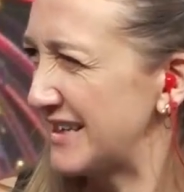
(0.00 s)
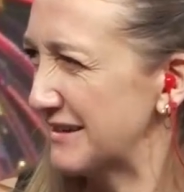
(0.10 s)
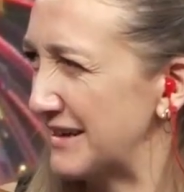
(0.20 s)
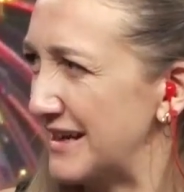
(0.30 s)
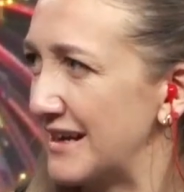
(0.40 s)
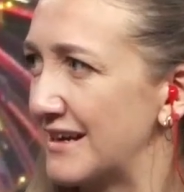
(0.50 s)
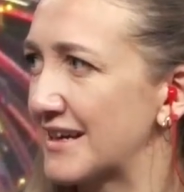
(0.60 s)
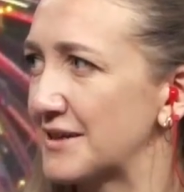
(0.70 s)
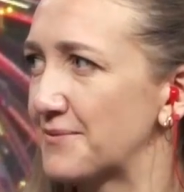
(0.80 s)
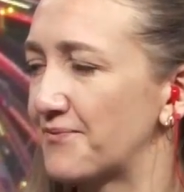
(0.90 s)
Yeah, that's
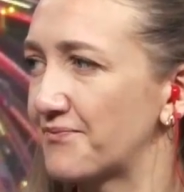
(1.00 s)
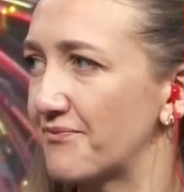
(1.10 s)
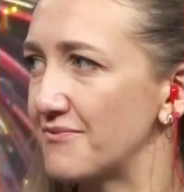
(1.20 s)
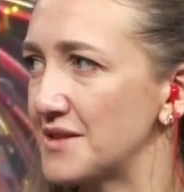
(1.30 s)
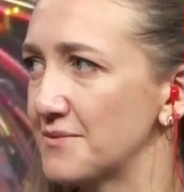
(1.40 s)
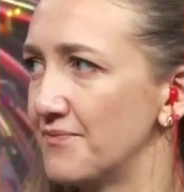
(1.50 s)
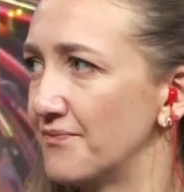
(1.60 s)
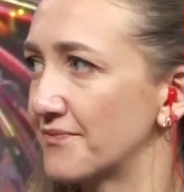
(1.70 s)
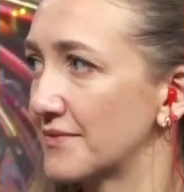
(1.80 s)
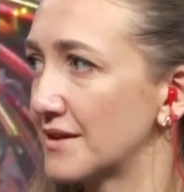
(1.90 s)
like, the anise, I think.
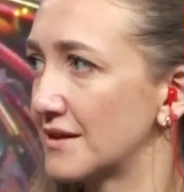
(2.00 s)
It gives a